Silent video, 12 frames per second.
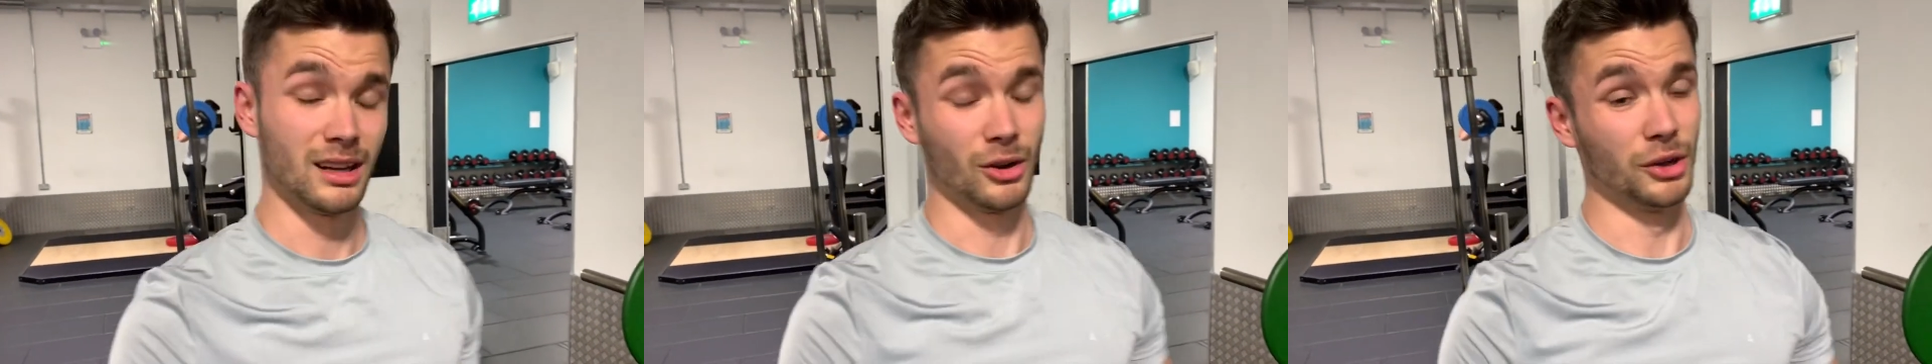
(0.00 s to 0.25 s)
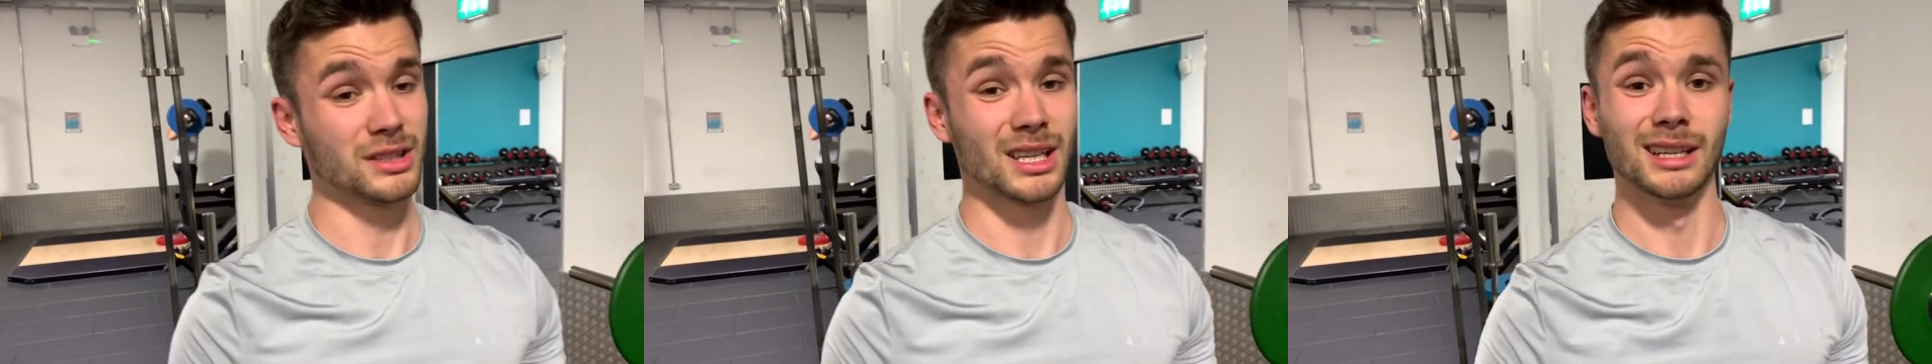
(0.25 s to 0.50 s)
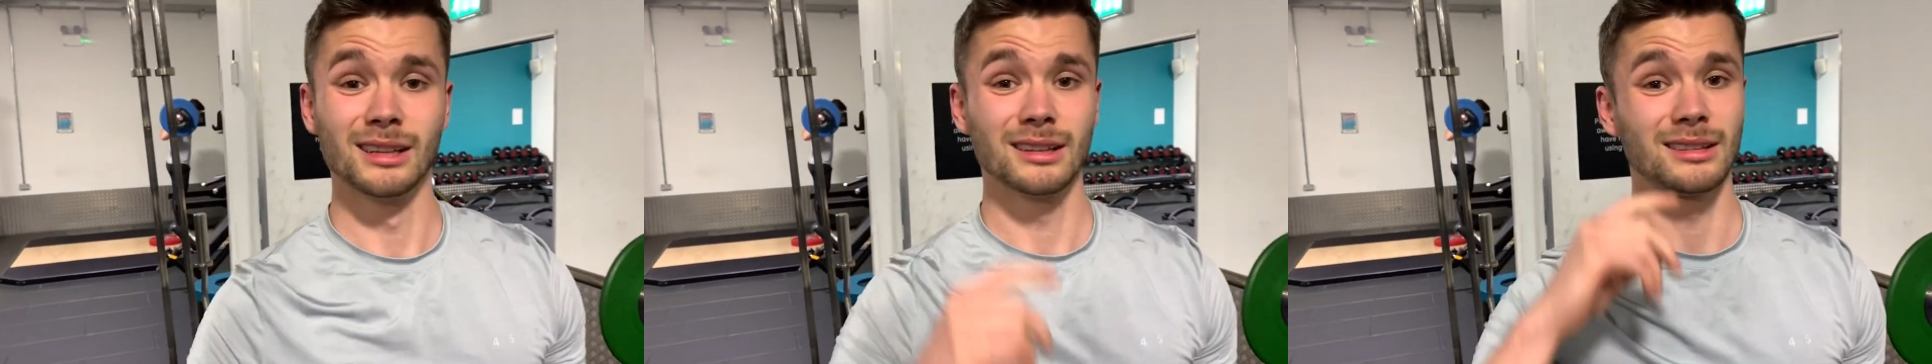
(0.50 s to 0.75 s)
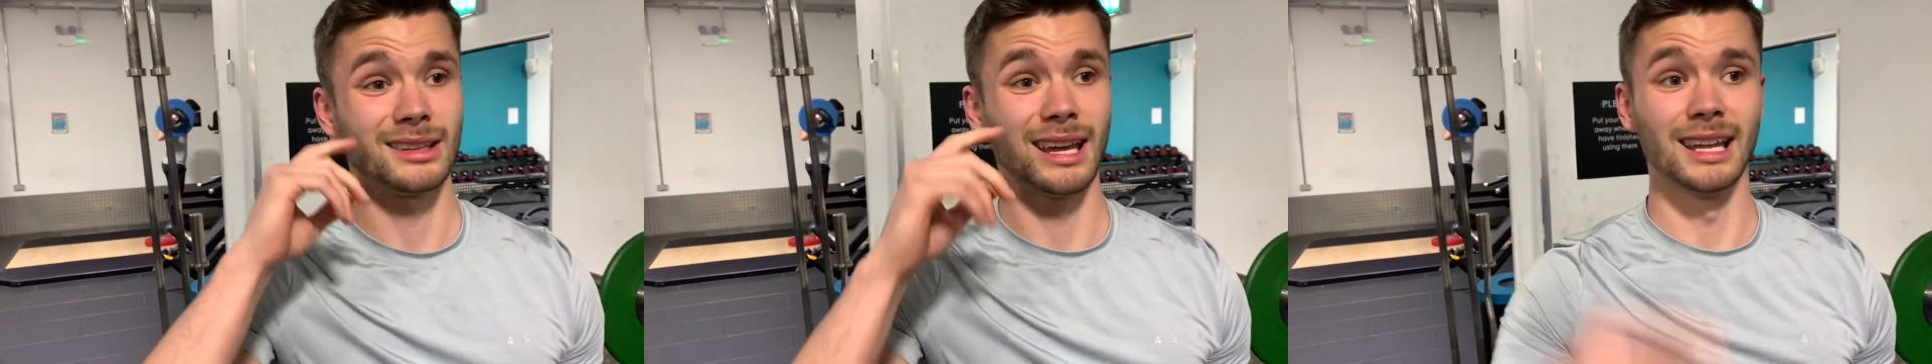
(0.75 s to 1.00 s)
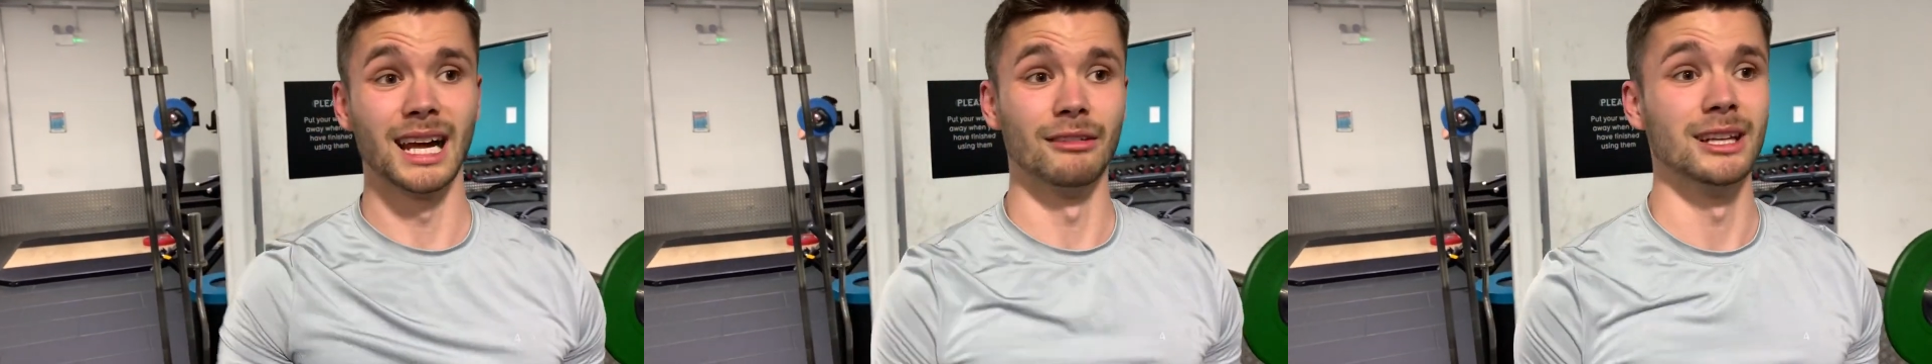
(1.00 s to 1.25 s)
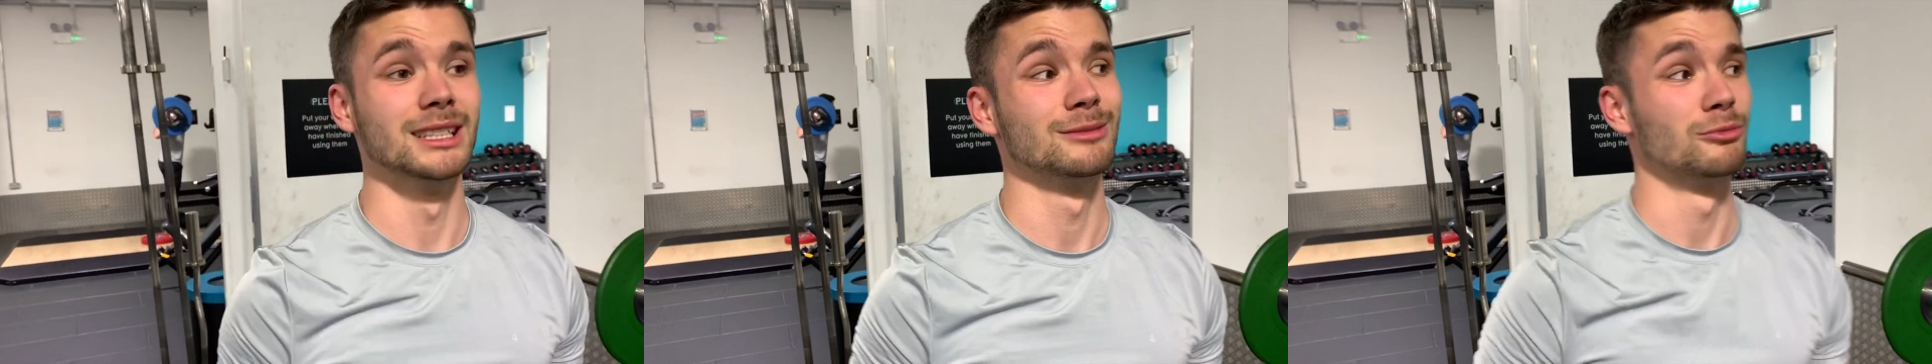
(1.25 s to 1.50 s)
Honestly, get that
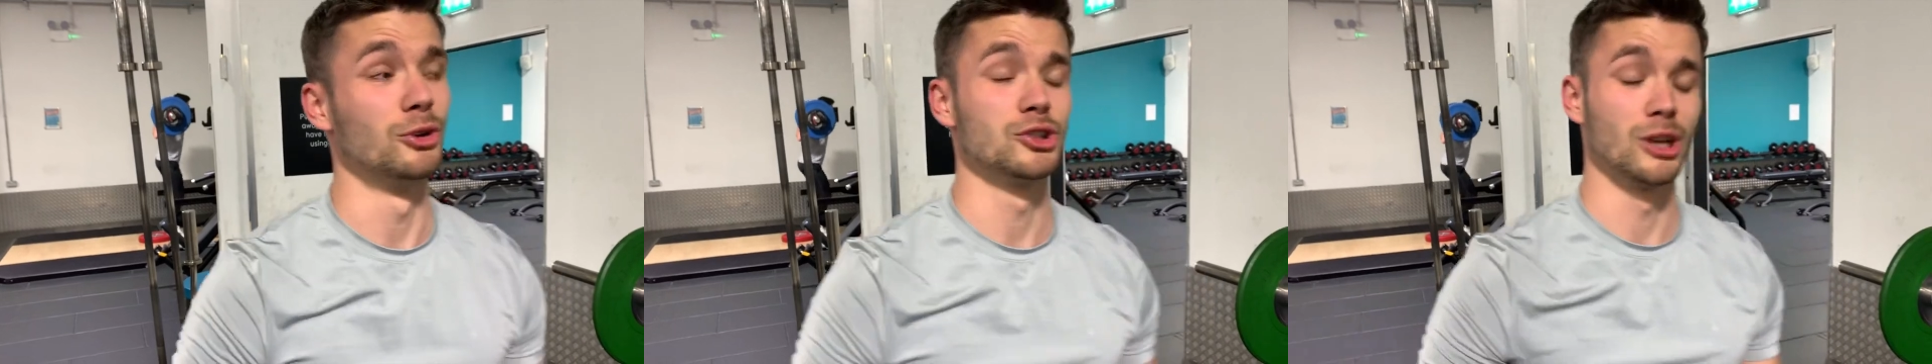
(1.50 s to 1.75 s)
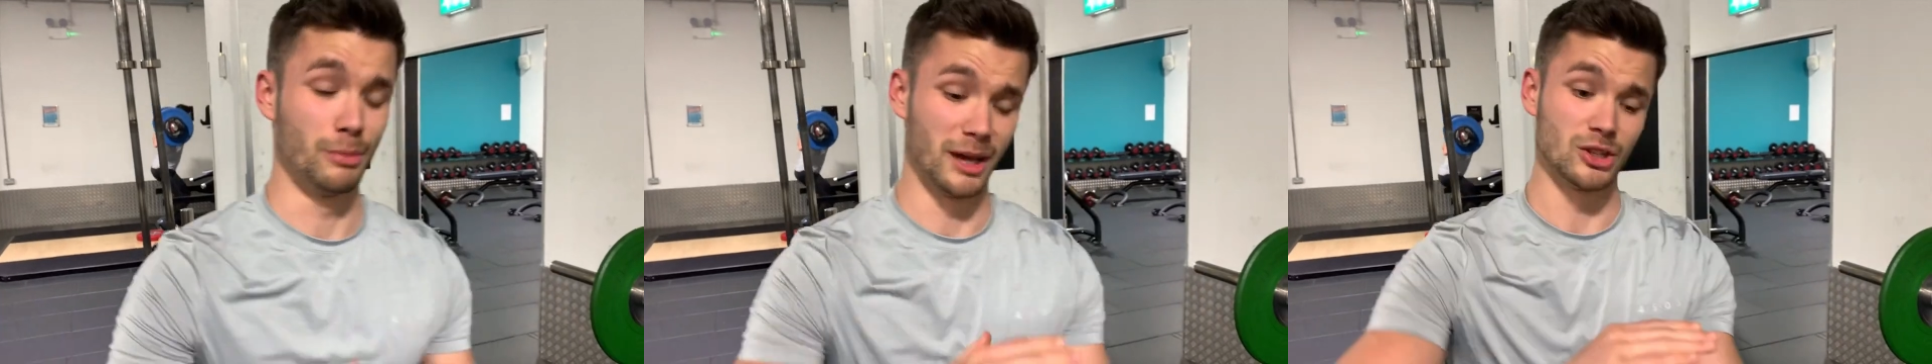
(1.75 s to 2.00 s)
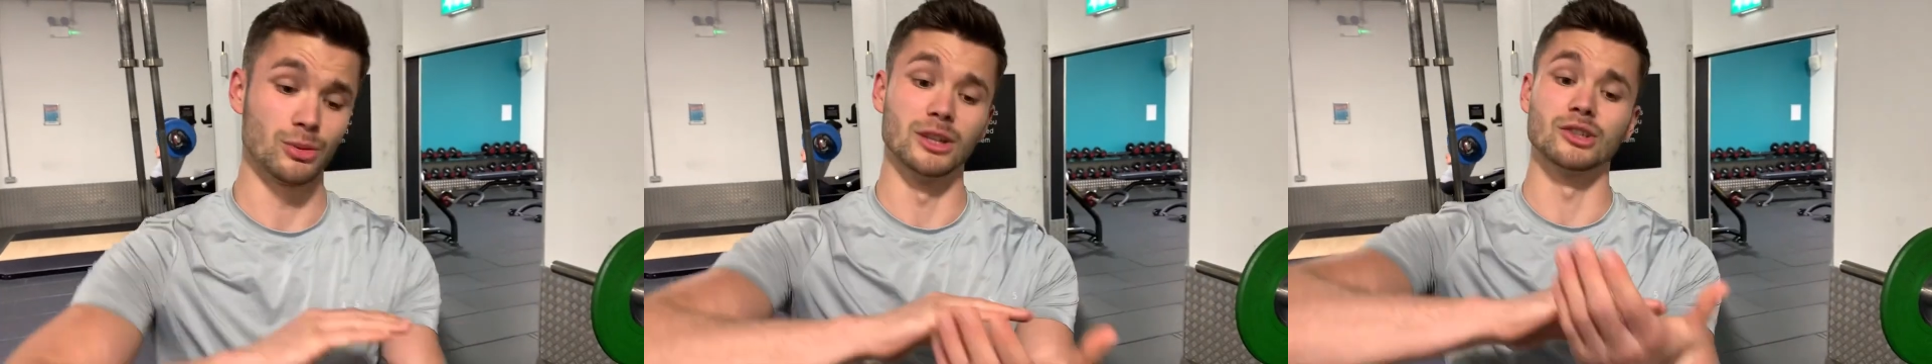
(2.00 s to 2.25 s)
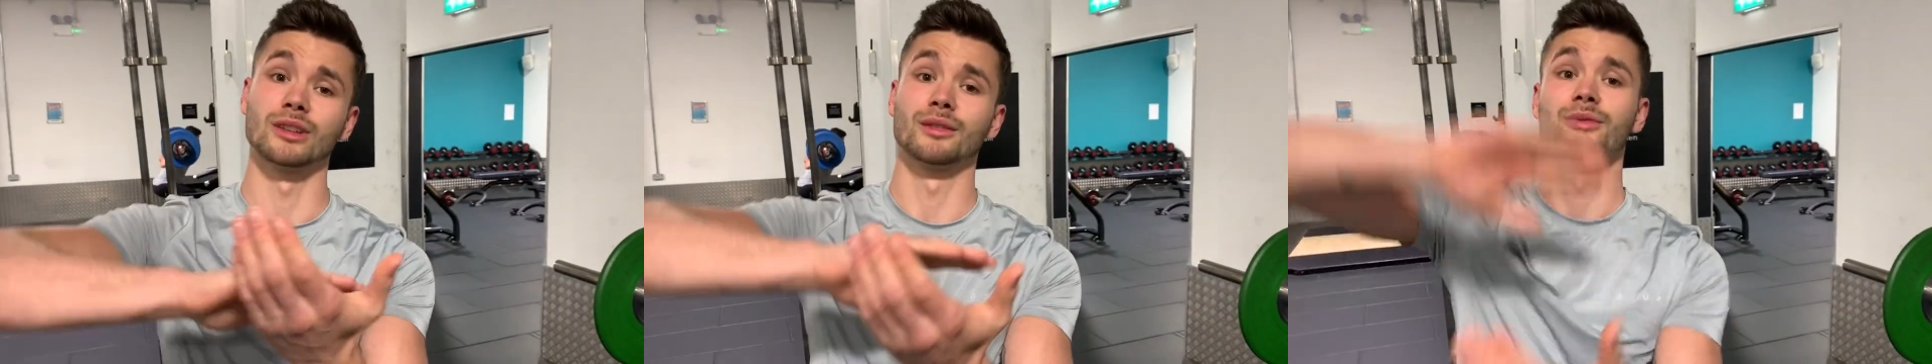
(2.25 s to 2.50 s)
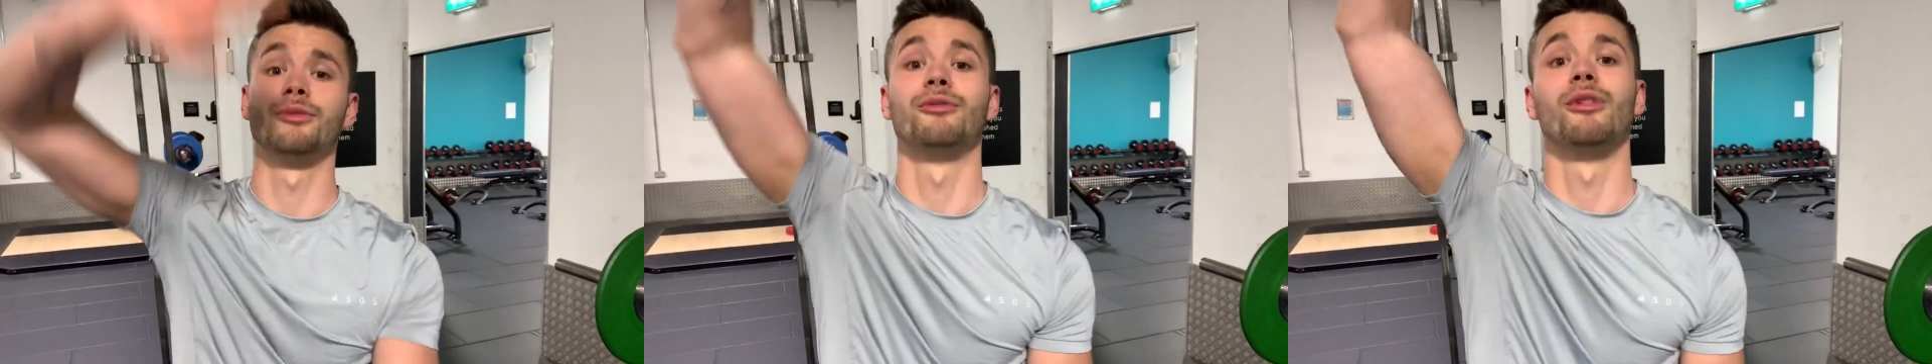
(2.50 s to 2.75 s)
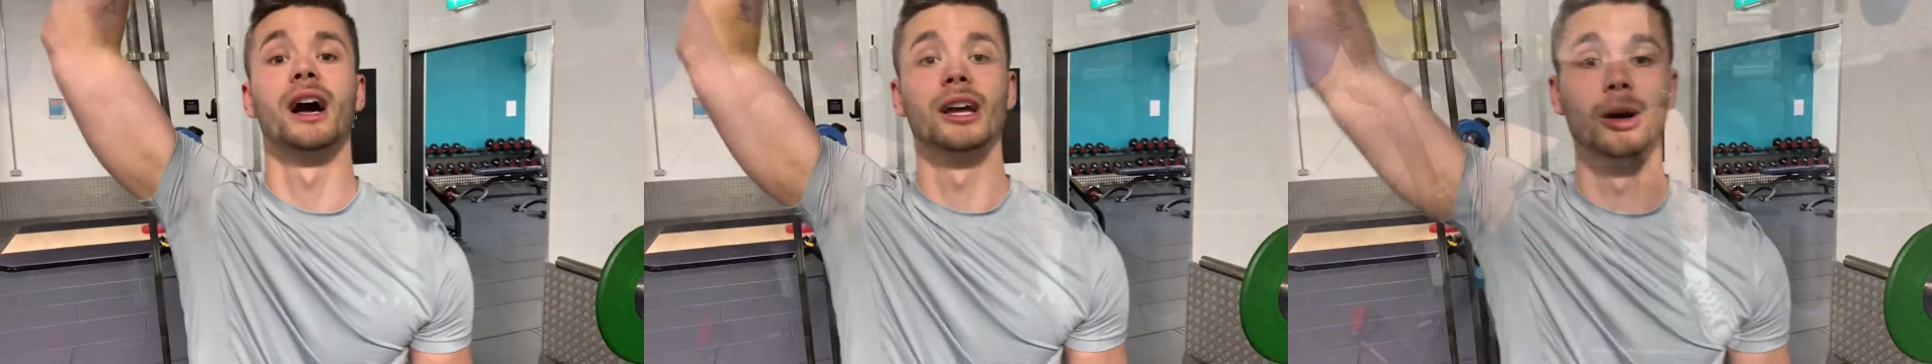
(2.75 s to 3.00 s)
right, watch your bench weight just
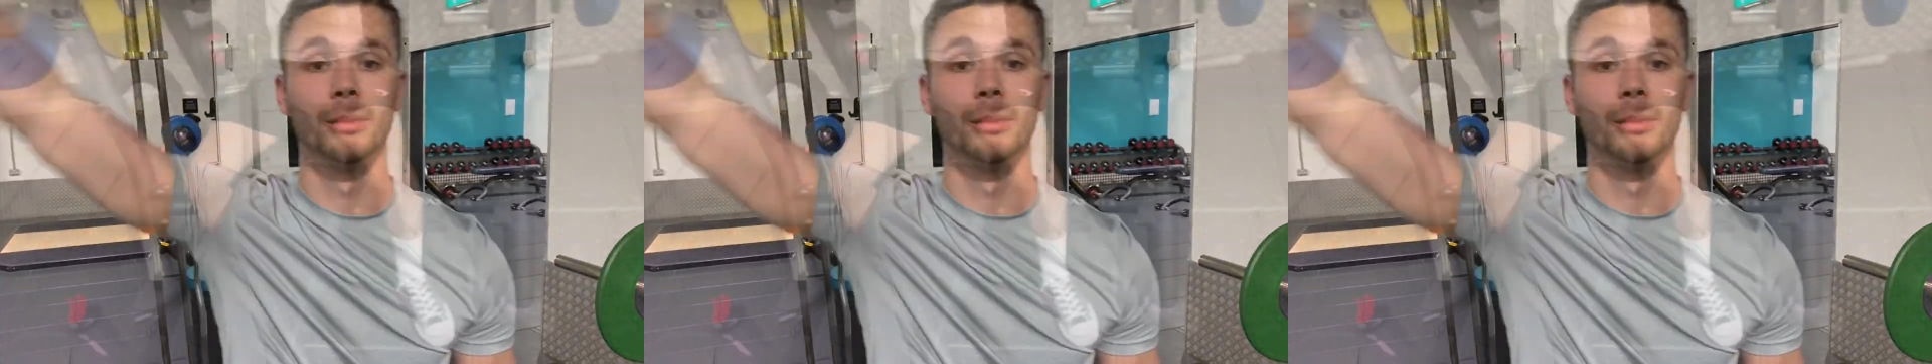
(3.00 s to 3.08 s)
fly up.